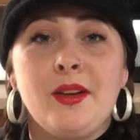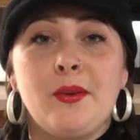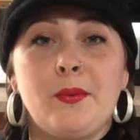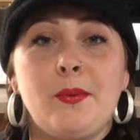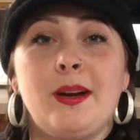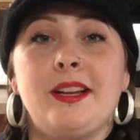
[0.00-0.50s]

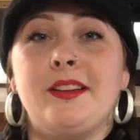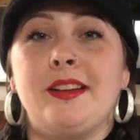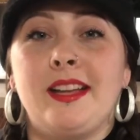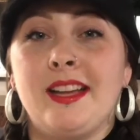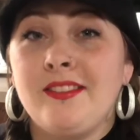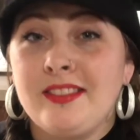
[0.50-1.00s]
What you
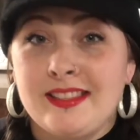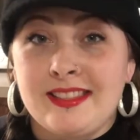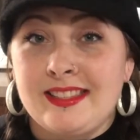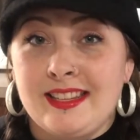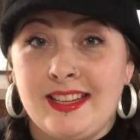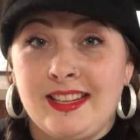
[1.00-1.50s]
haven't
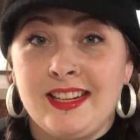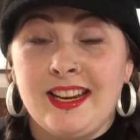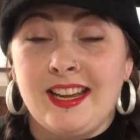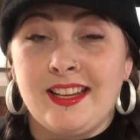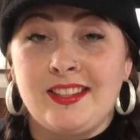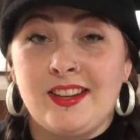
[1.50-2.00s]
seen
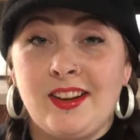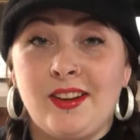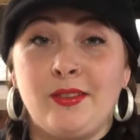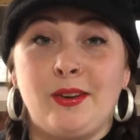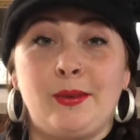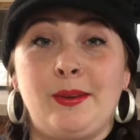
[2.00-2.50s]
is all
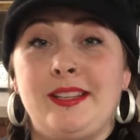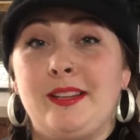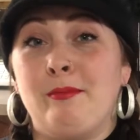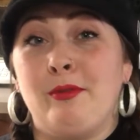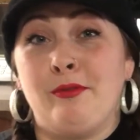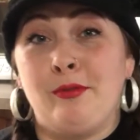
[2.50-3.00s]
the work we did
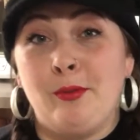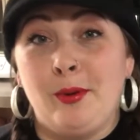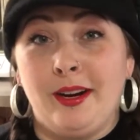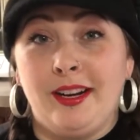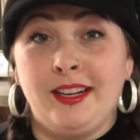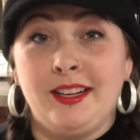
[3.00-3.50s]

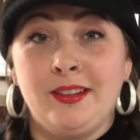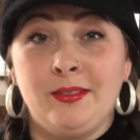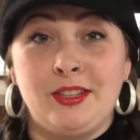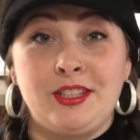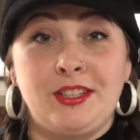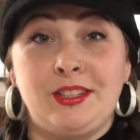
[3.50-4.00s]
before,
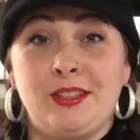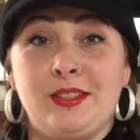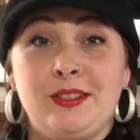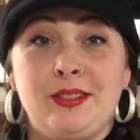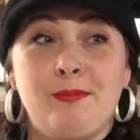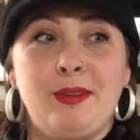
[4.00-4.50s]
which
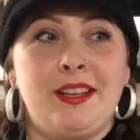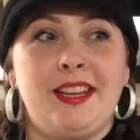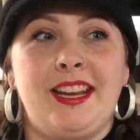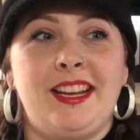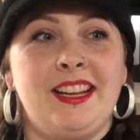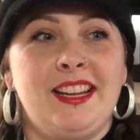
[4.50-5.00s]
includes
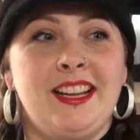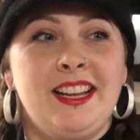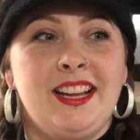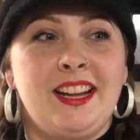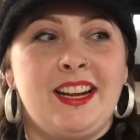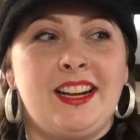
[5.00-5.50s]
building
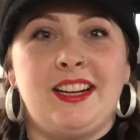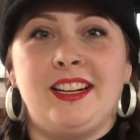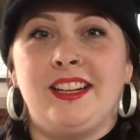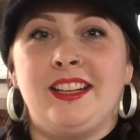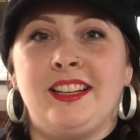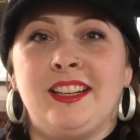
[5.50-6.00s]

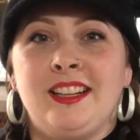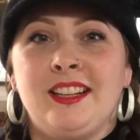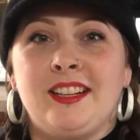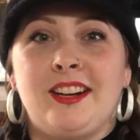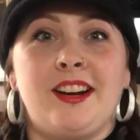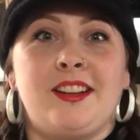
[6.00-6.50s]
our
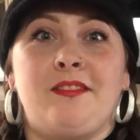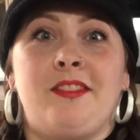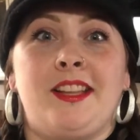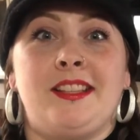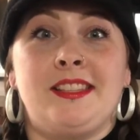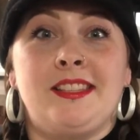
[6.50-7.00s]
garden
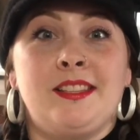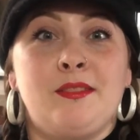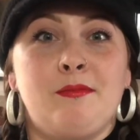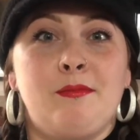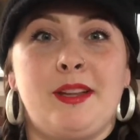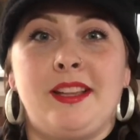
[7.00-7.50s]
fence,
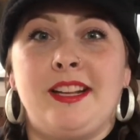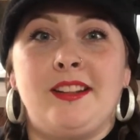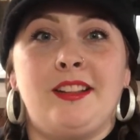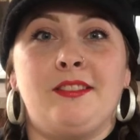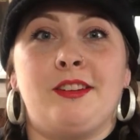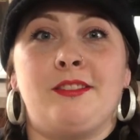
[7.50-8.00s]
building
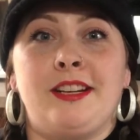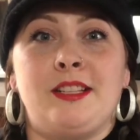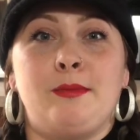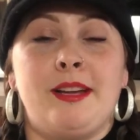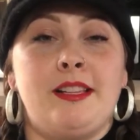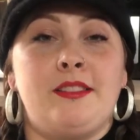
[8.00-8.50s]
all of our raised
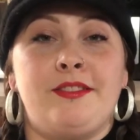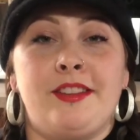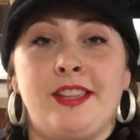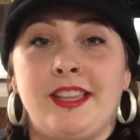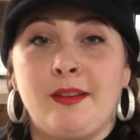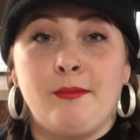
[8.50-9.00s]
beds,
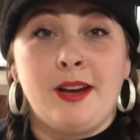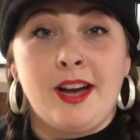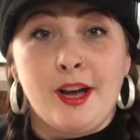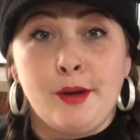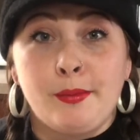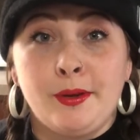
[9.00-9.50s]
filling them
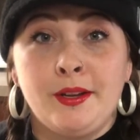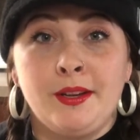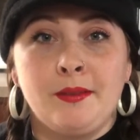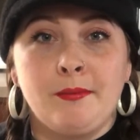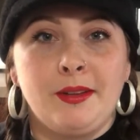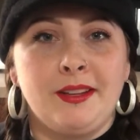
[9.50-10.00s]
up,
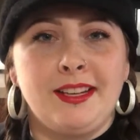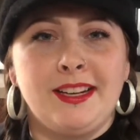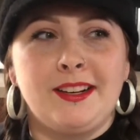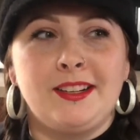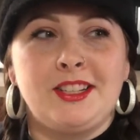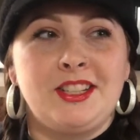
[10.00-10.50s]
building
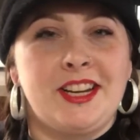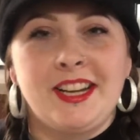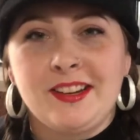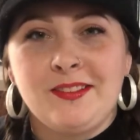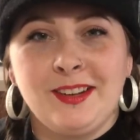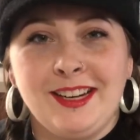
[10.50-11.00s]
our
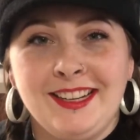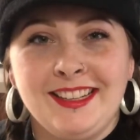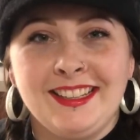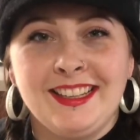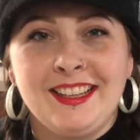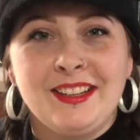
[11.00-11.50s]
chicken run.
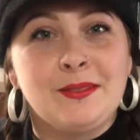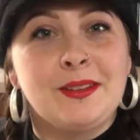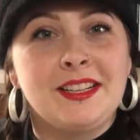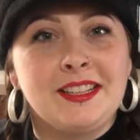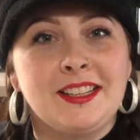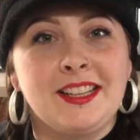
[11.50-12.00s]
We
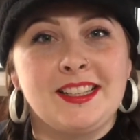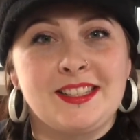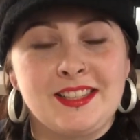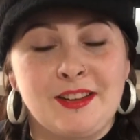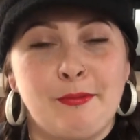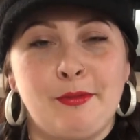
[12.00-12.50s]
did a lot of
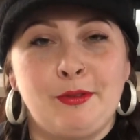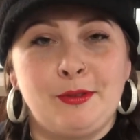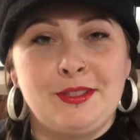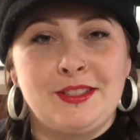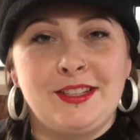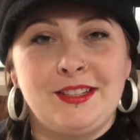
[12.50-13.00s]
stuff before we
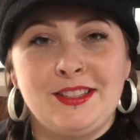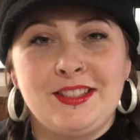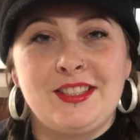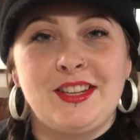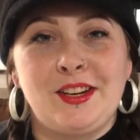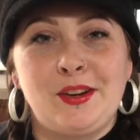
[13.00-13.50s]
started this
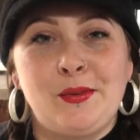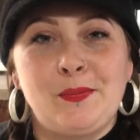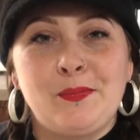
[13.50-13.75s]
channel.